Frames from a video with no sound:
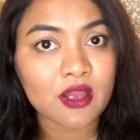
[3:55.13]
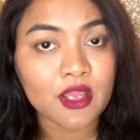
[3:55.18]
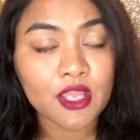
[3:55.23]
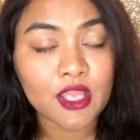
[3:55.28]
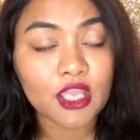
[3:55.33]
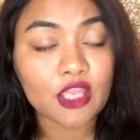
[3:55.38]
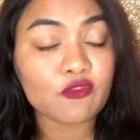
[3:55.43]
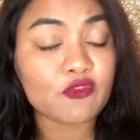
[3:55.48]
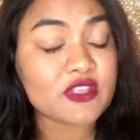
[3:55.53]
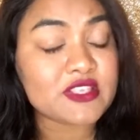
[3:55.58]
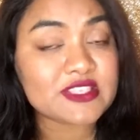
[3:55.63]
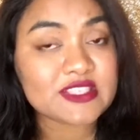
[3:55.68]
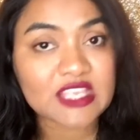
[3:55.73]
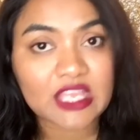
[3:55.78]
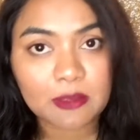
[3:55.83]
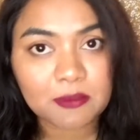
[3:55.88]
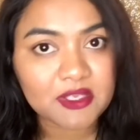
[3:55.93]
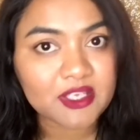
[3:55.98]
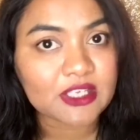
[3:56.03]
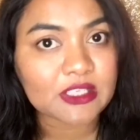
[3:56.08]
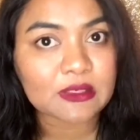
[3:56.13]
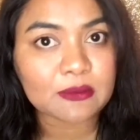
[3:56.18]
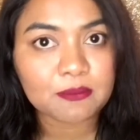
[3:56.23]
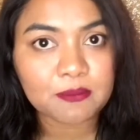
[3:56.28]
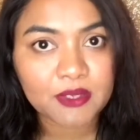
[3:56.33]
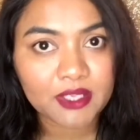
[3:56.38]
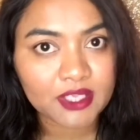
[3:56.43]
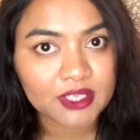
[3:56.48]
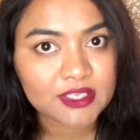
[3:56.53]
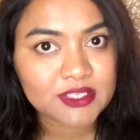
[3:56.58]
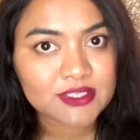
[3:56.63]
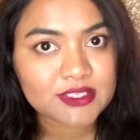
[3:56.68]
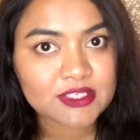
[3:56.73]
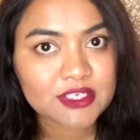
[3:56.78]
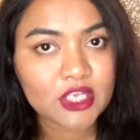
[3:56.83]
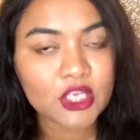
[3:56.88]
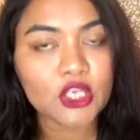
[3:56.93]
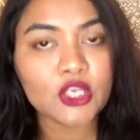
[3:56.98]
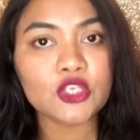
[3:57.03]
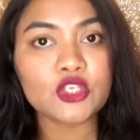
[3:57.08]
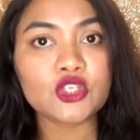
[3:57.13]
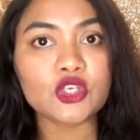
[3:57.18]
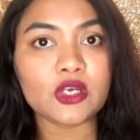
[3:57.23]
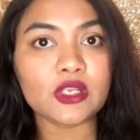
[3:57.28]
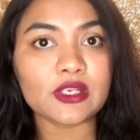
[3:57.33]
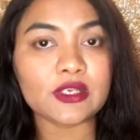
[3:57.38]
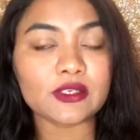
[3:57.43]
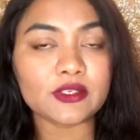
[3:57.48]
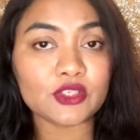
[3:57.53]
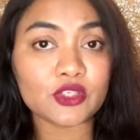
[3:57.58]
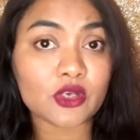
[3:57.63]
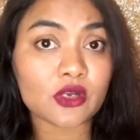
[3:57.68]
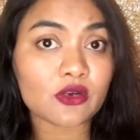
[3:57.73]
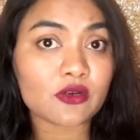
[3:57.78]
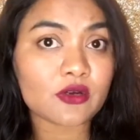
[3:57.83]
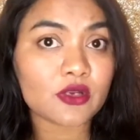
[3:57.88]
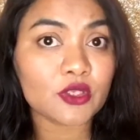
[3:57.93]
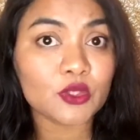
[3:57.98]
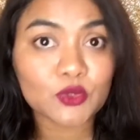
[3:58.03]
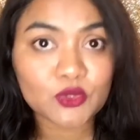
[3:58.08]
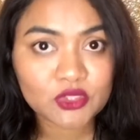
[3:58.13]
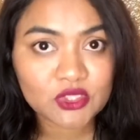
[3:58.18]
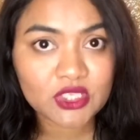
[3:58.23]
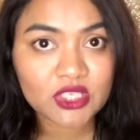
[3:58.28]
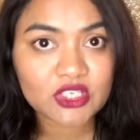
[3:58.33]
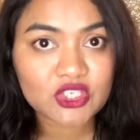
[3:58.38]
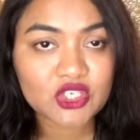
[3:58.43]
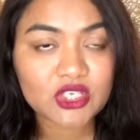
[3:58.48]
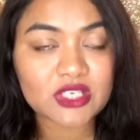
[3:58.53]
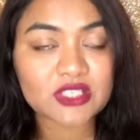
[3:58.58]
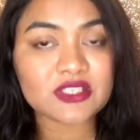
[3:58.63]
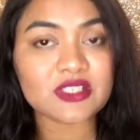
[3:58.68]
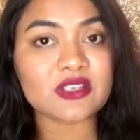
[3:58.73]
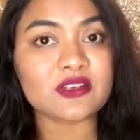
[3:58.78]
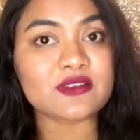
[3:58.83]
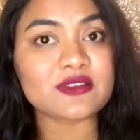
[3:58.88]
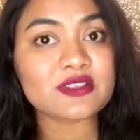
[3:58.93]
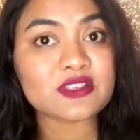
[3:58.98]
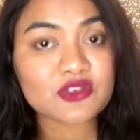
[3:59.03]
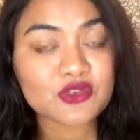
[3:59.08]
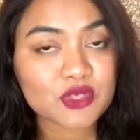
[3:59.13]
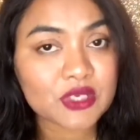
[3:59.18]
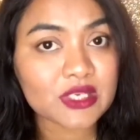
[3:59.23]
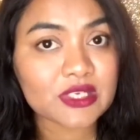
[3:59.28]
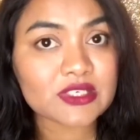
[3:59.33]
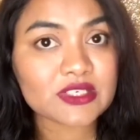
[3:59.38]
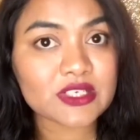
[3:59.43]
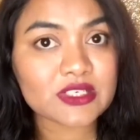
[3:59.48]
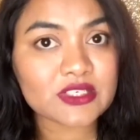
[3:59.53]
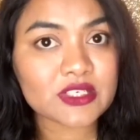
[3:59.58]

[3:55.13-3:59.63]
if it's chemical based, your usage is restricted